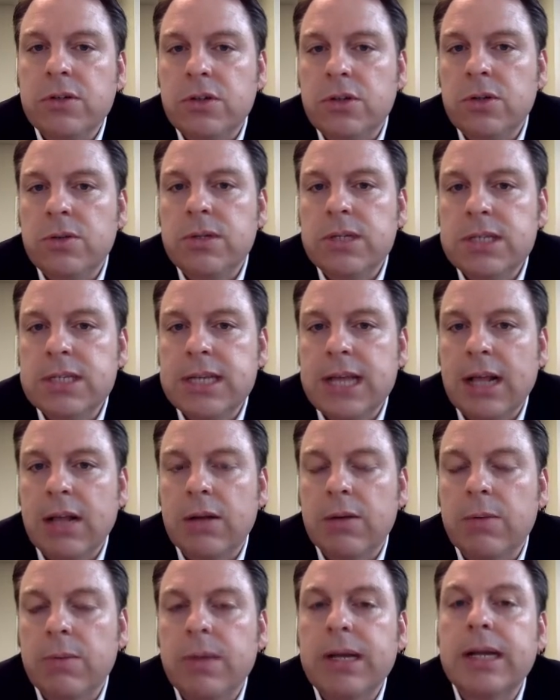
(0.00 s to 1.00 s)
to the
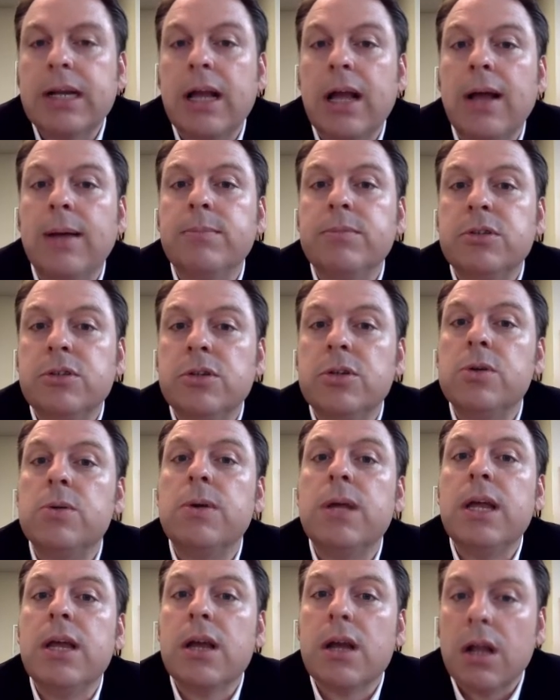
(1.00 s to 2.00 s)
seller when it comes
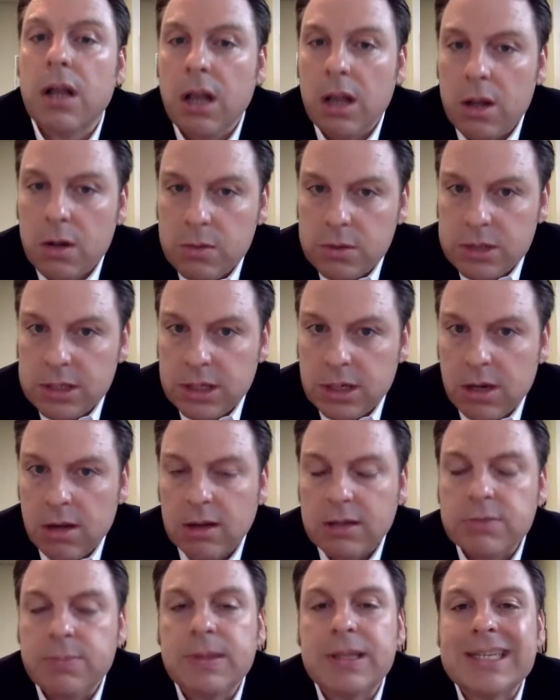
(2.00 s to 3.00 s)
to closing
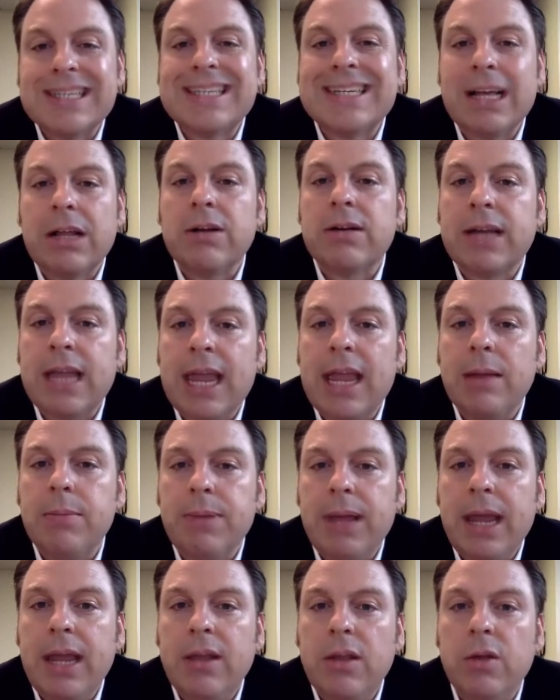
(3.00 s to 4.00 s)
costs. But the seller
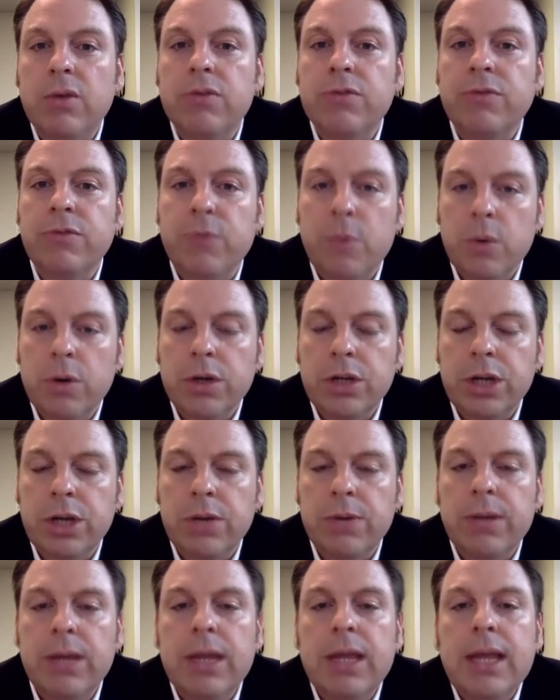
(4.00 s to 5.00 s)
can pay those for
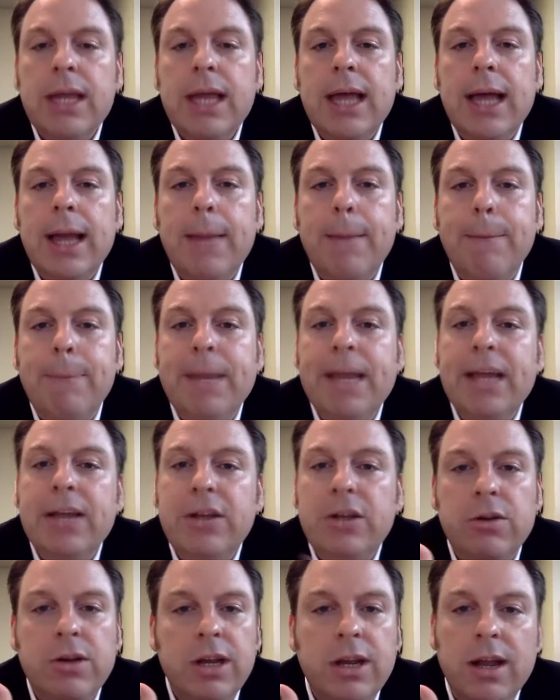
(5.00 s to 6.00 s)
you.
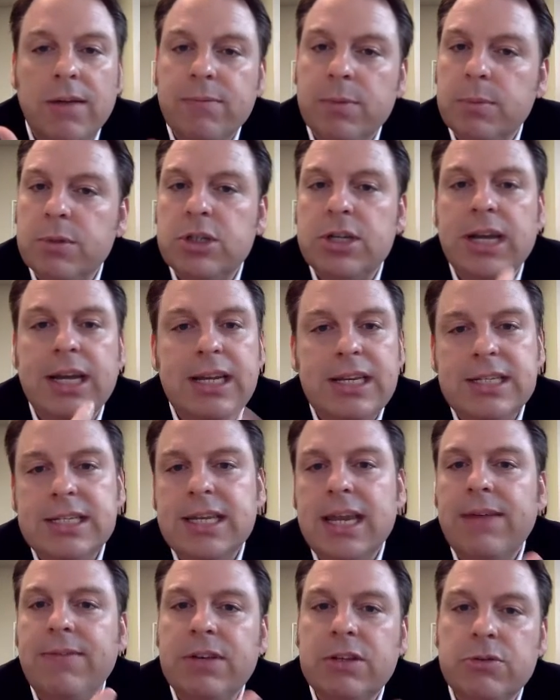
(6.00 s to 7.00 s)
But you can come from a checking,
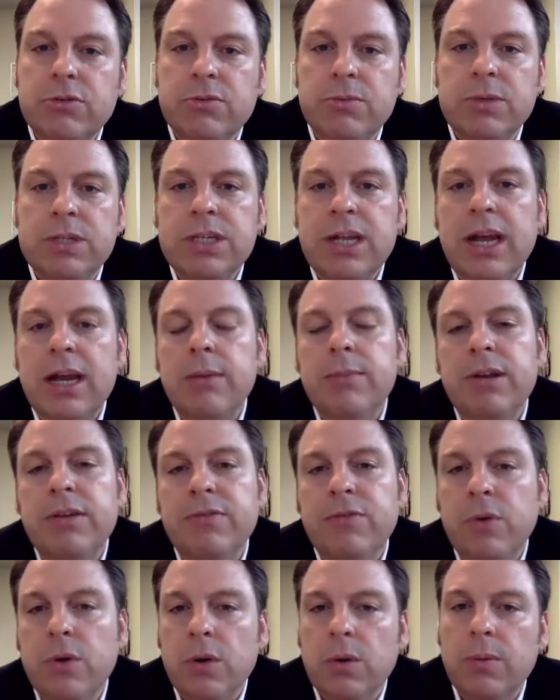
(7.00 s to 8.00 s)
savings,
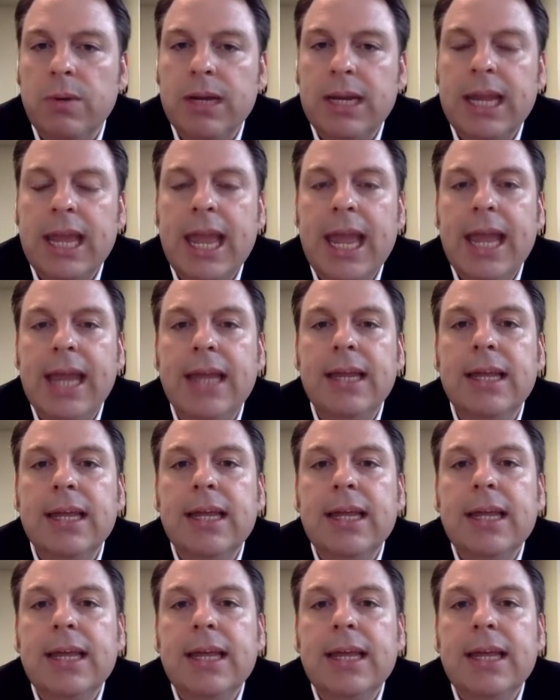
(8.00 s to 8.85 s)
retirement, 401k.